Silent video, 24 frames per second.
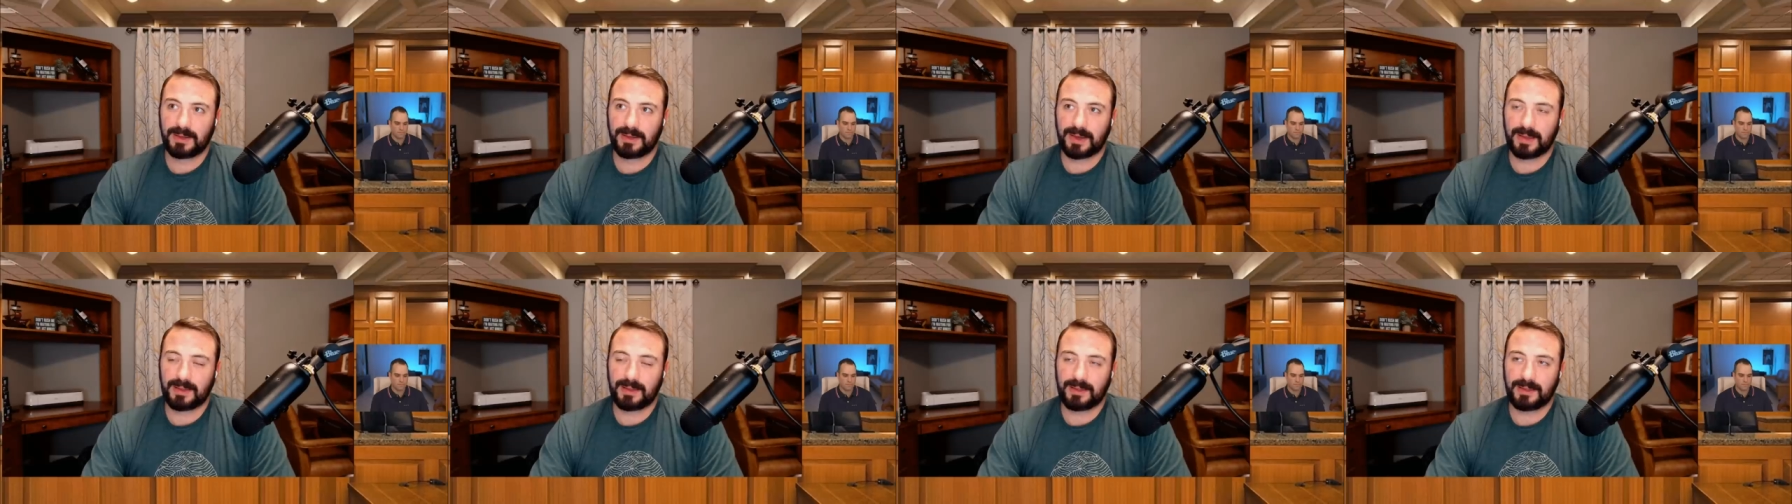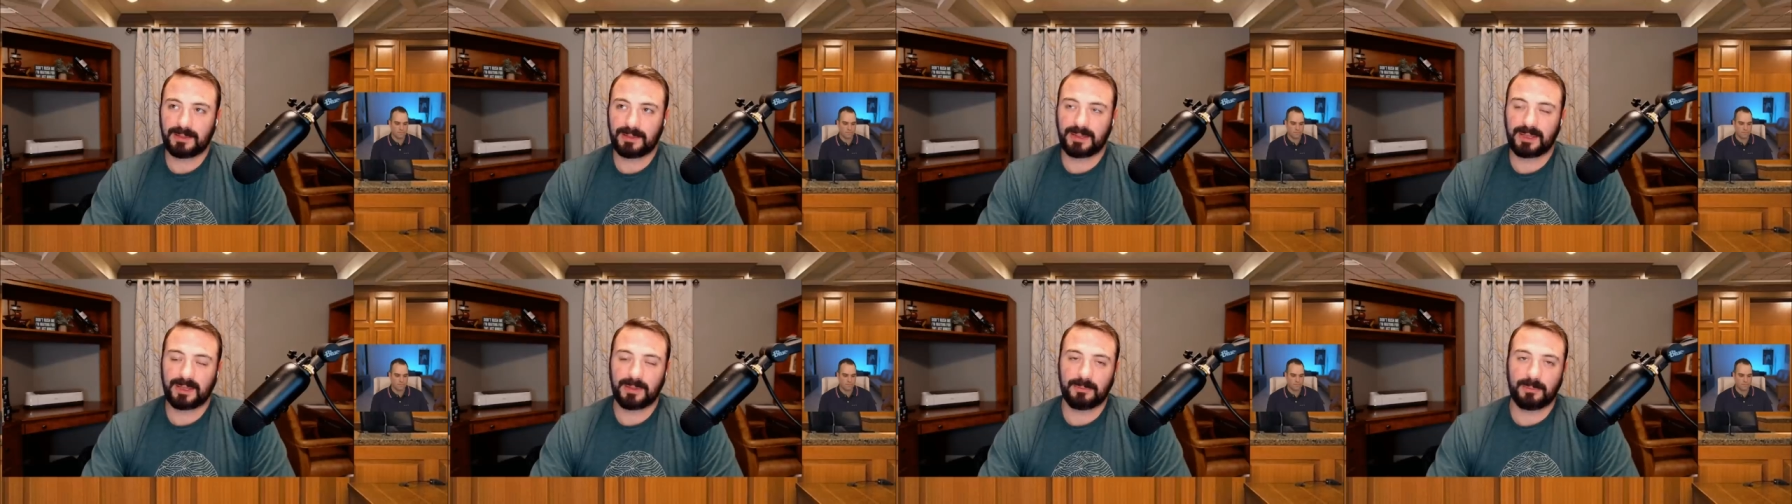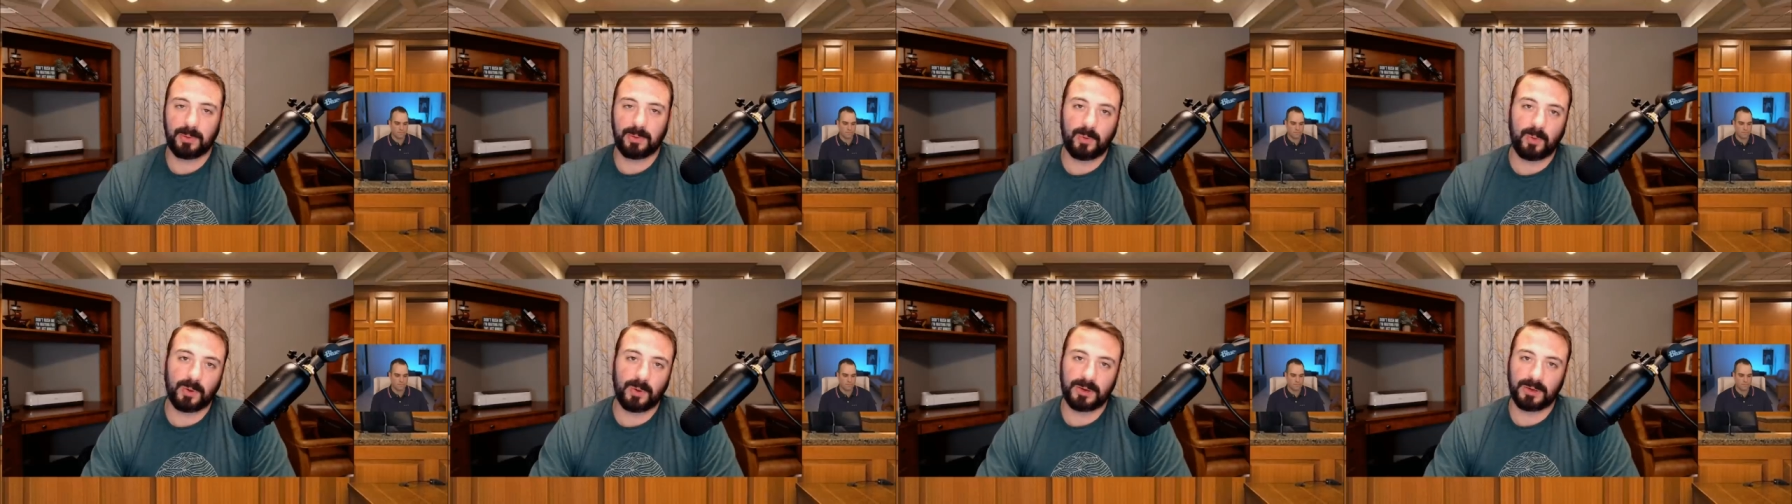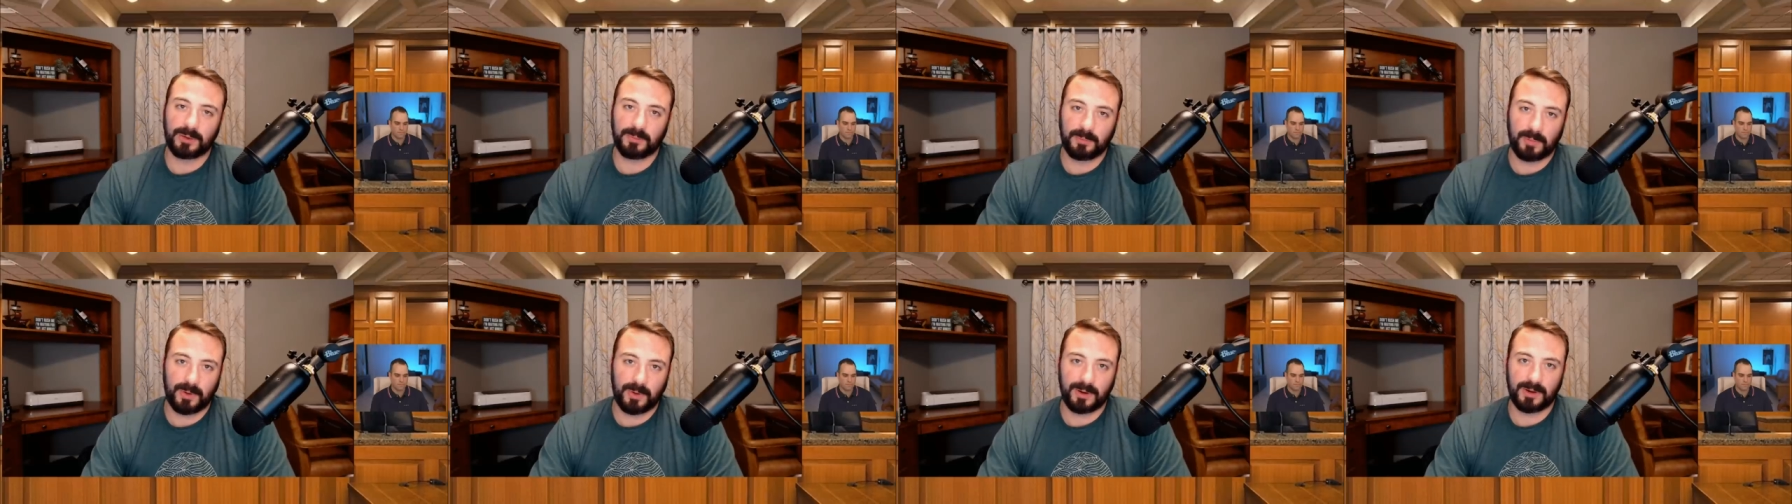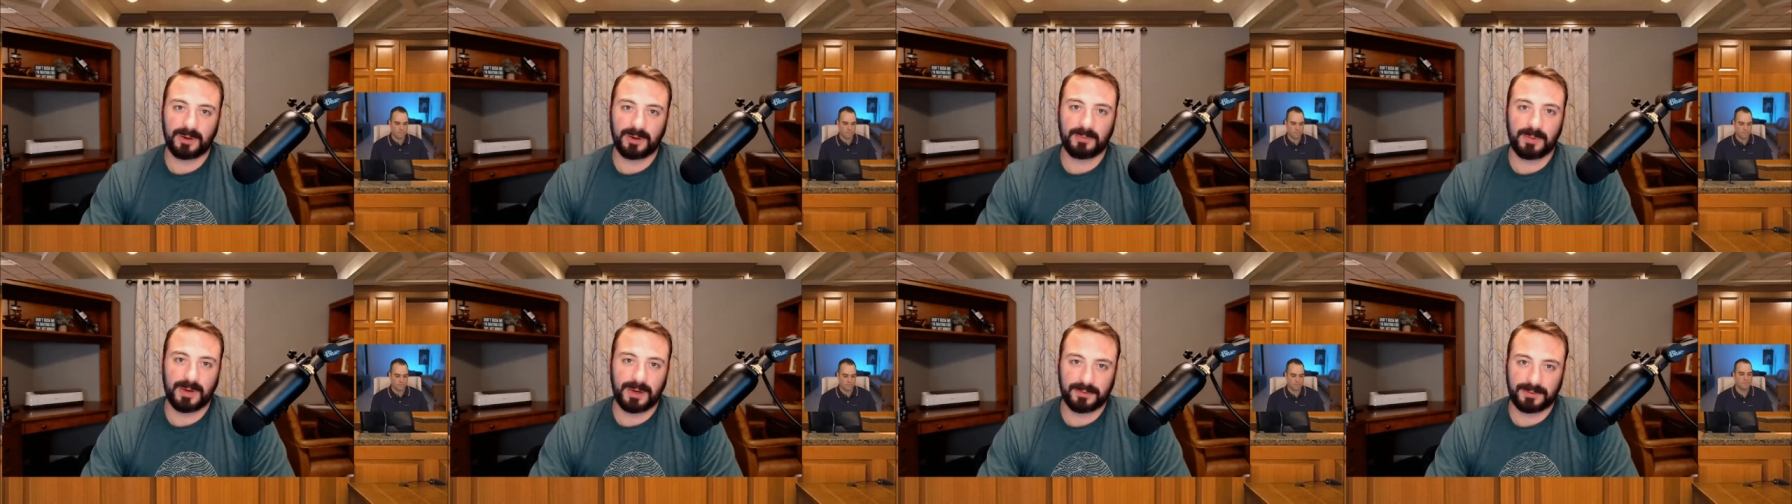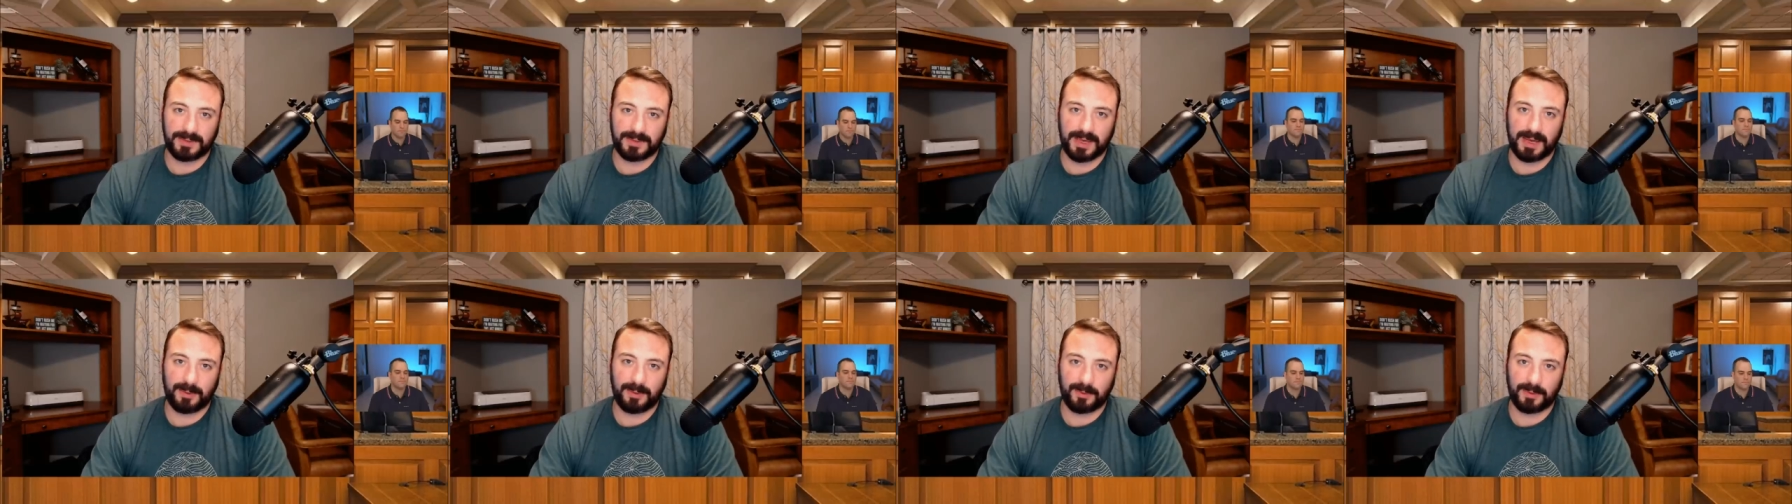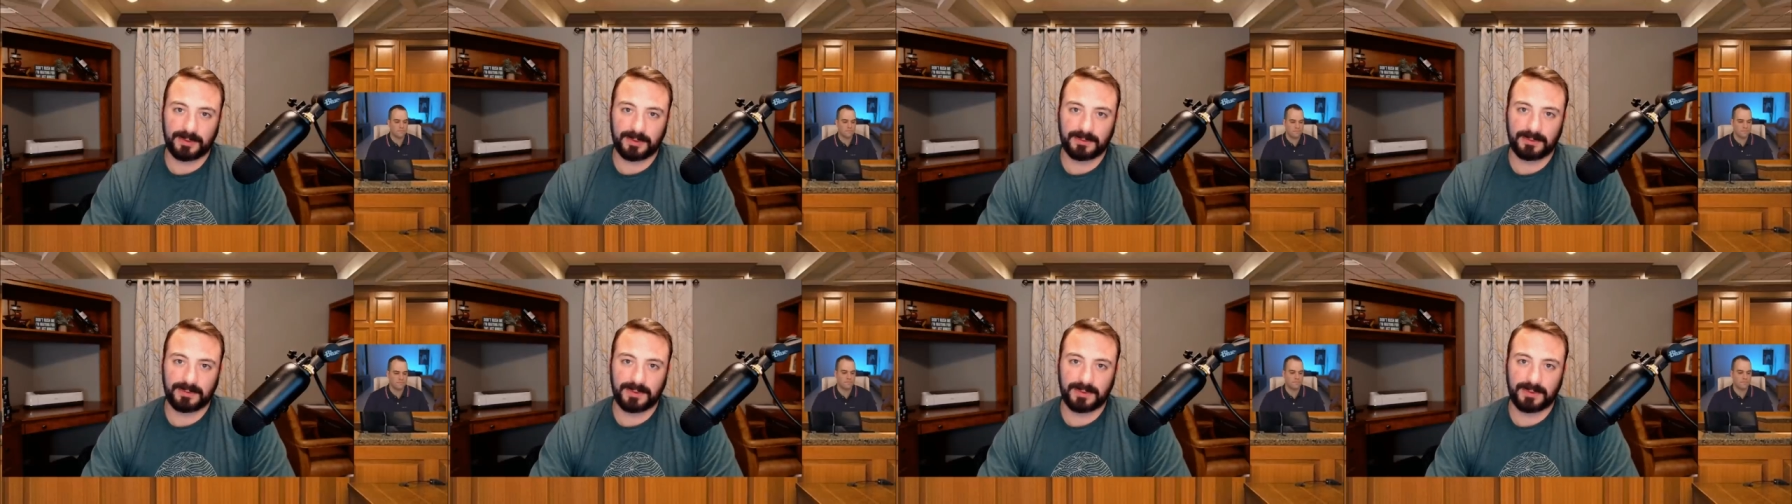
I think the important part about that one